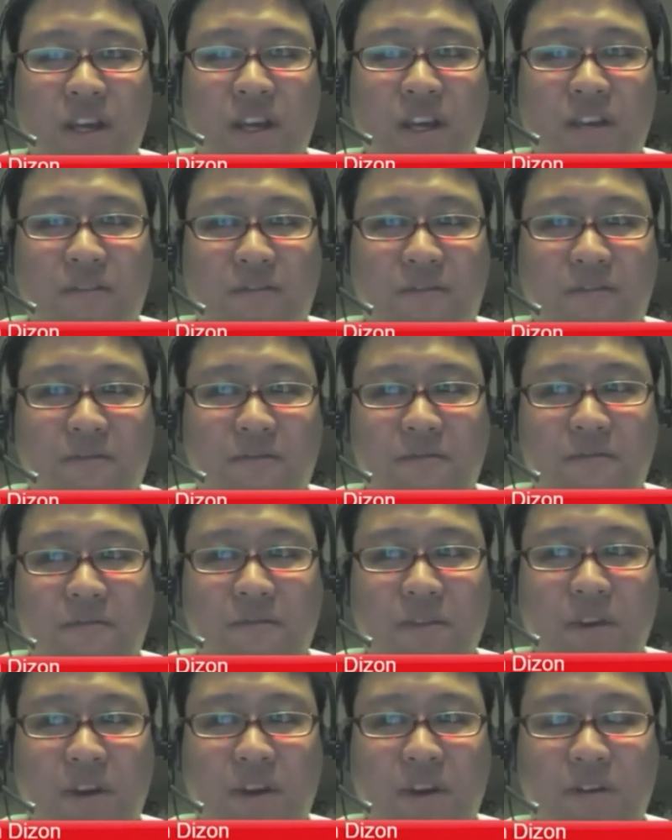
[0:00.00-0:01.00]
if
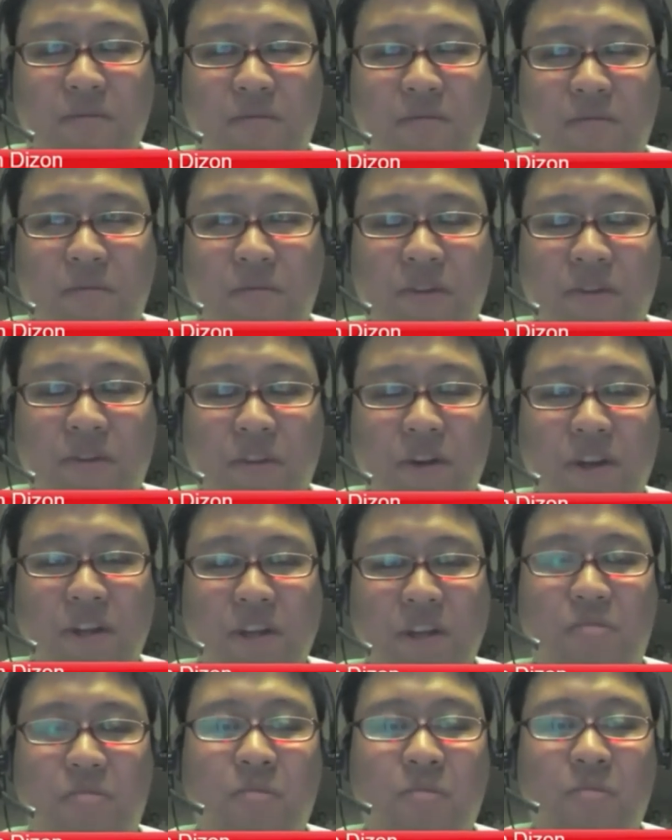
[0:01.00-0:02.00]
you look
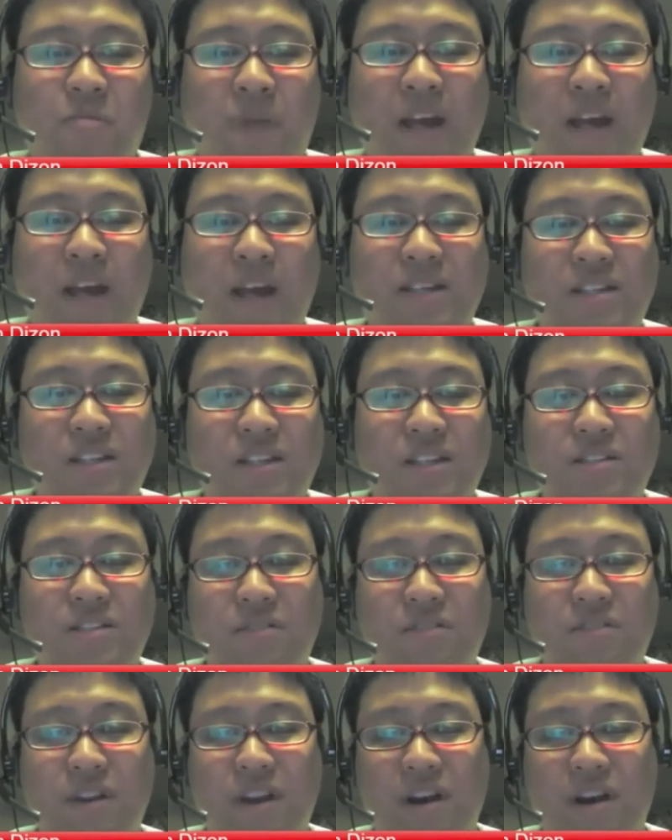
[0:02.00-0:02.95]
at past history